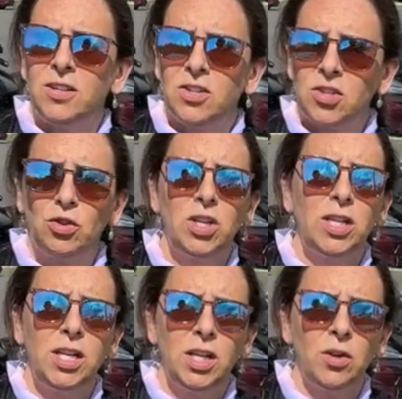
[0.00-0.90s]
it's
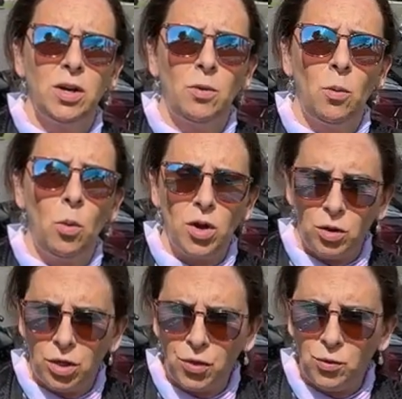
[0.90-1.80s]
circulating the
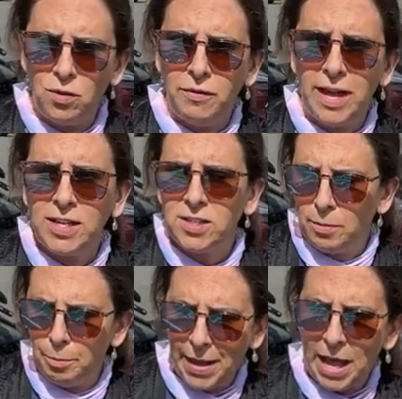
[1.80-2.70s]
water through the vest
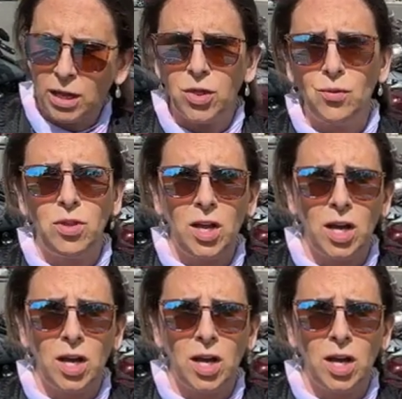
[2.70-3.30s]
and back through the